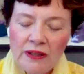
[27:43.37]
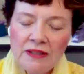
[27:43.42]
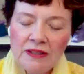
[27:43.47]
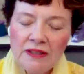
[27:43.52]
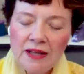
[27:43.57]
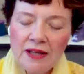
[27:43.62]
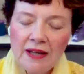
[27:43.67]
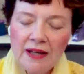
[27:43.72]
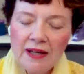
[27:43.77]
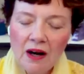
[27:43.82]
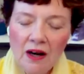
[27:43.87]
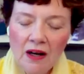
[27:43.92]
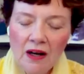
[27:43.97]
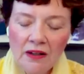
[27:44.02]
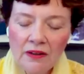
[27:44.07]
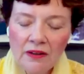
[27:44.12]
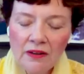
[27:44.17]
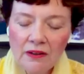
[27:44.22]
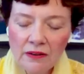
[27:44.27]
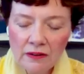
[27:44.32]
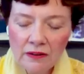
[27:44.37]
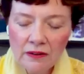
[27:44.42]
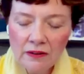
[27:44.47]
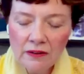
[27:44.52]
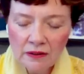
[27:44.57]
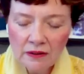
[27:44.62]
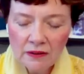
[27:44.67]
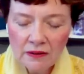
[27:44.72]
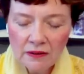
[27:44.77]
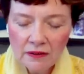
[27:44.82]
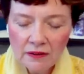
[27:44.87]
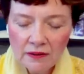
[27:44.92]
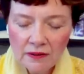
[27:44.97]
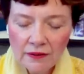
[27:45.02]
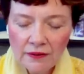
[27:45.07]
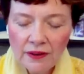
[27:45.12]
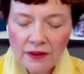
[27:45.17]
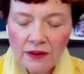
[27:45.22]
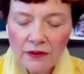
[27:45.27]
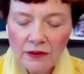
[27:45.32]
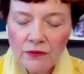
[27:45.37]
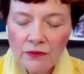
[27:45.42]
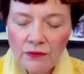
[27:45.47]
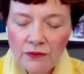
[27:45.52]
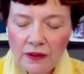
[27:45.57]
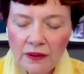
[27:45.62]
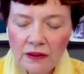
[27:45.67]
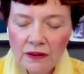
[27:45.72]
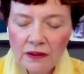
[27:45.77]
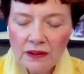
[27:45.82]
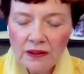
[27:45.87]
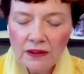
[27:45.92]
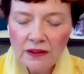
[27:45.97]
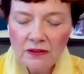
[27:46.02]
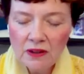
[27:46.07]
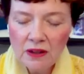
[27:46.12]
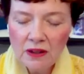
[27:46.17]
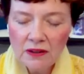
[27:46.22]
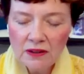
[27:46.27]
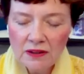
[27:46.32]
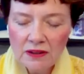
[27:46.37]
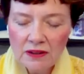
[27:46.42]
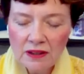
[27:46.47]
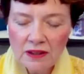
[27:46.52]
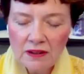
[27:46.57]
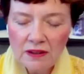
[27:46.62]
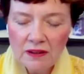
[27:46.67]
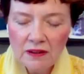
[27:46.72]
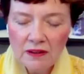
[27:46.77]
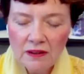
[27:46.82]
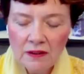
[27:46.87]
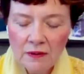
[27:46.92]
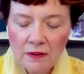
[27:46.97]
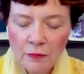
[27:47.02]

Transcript: So we say, honor that you feel exhausted.